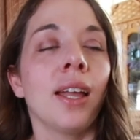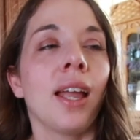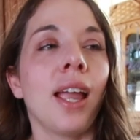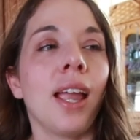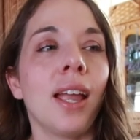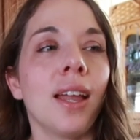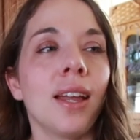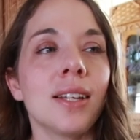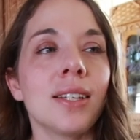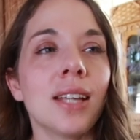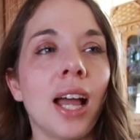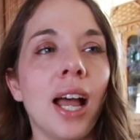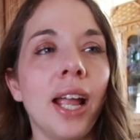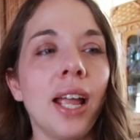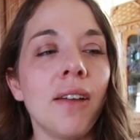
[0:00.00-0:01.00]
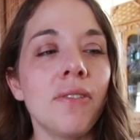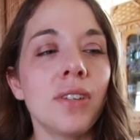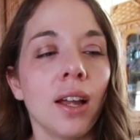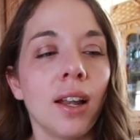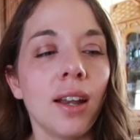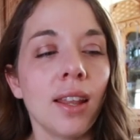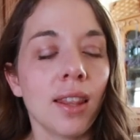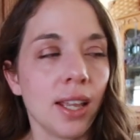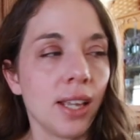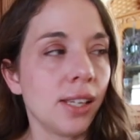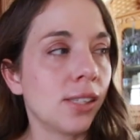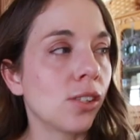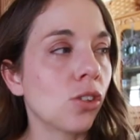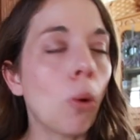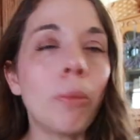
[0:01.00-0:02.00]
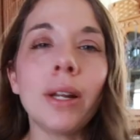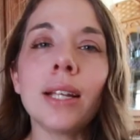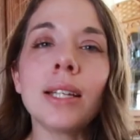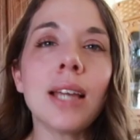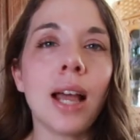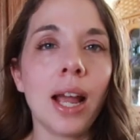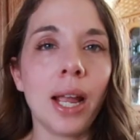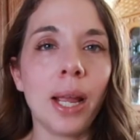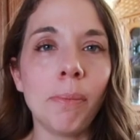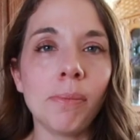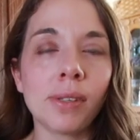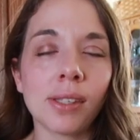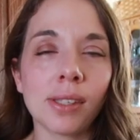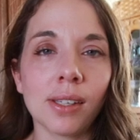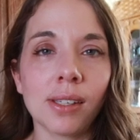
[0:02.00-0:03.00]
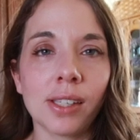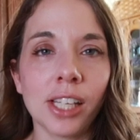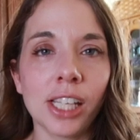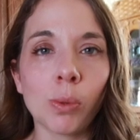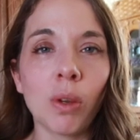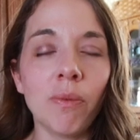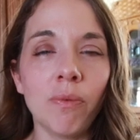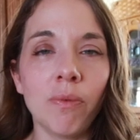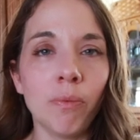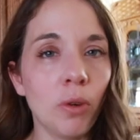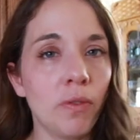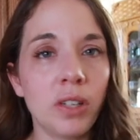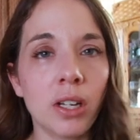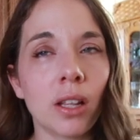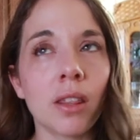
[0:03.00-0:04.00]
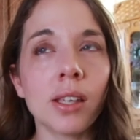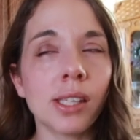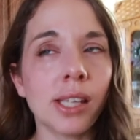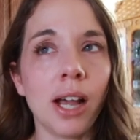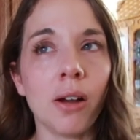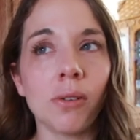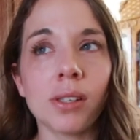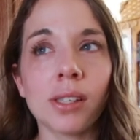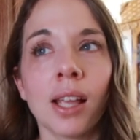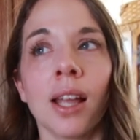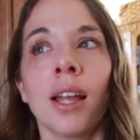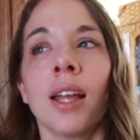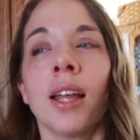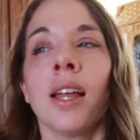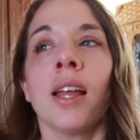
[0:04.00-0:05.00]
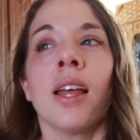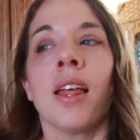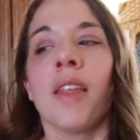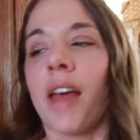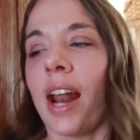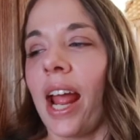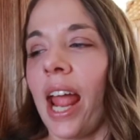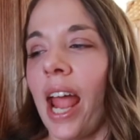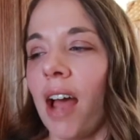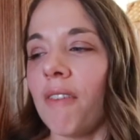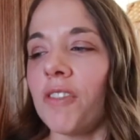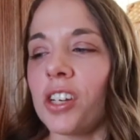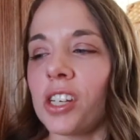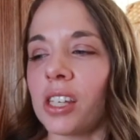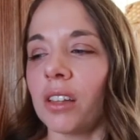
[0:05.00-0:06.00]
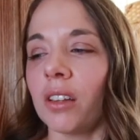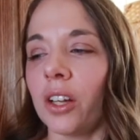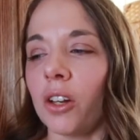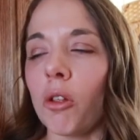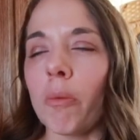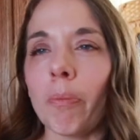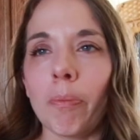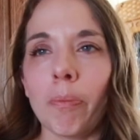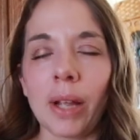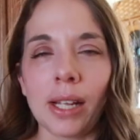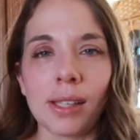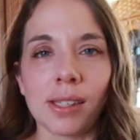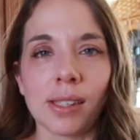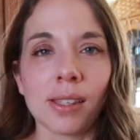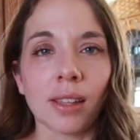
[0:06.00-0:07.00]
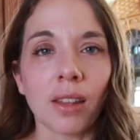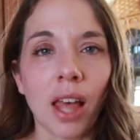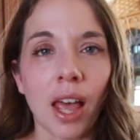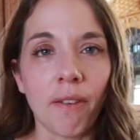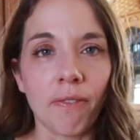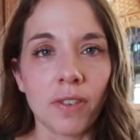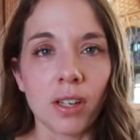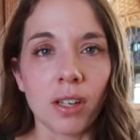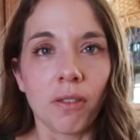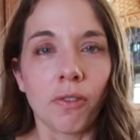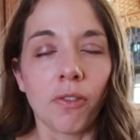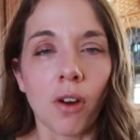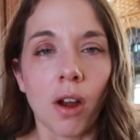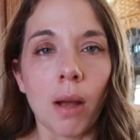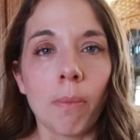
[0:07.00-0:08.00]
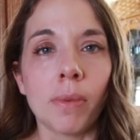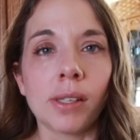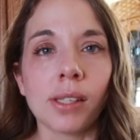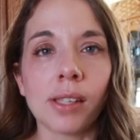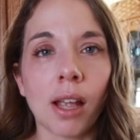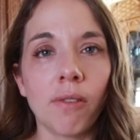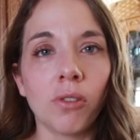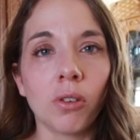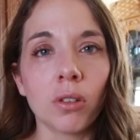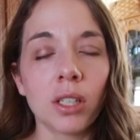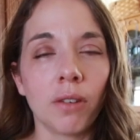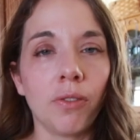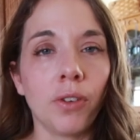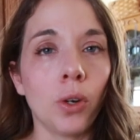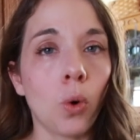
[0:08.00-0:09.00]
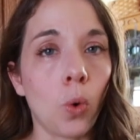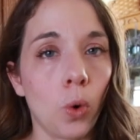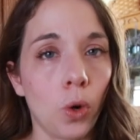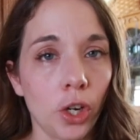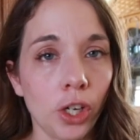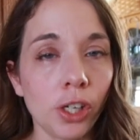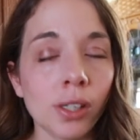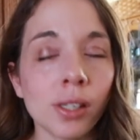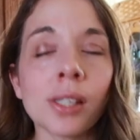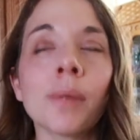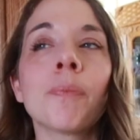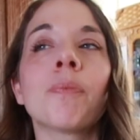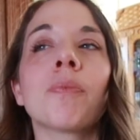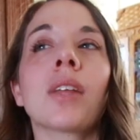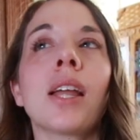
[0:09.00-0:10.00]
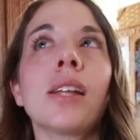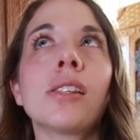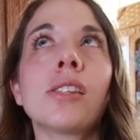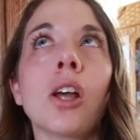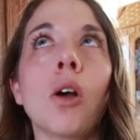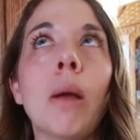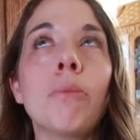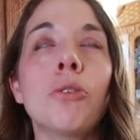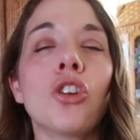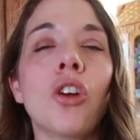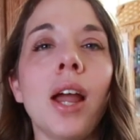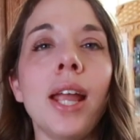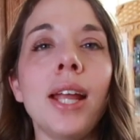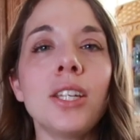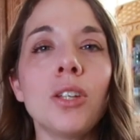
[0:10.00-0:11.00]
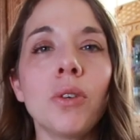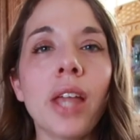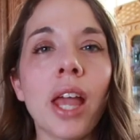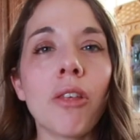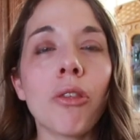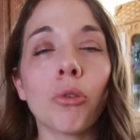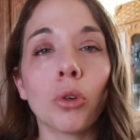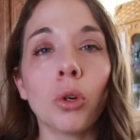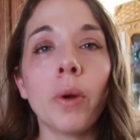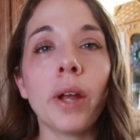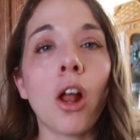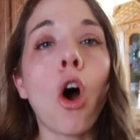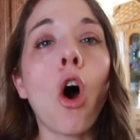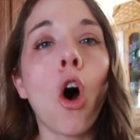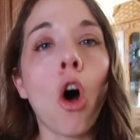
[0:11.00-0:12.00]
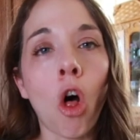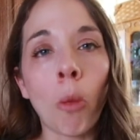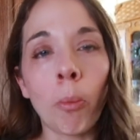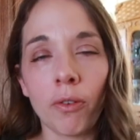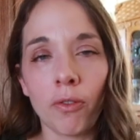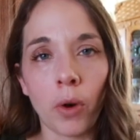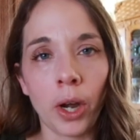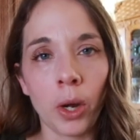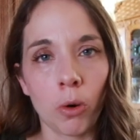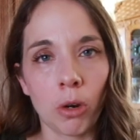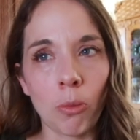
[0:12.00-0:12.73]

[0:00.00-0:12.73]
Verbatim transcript: And I have done this so many times since we've moved into this house that I have just little bits left from several different orders. And so I'm trying to get through it all before I order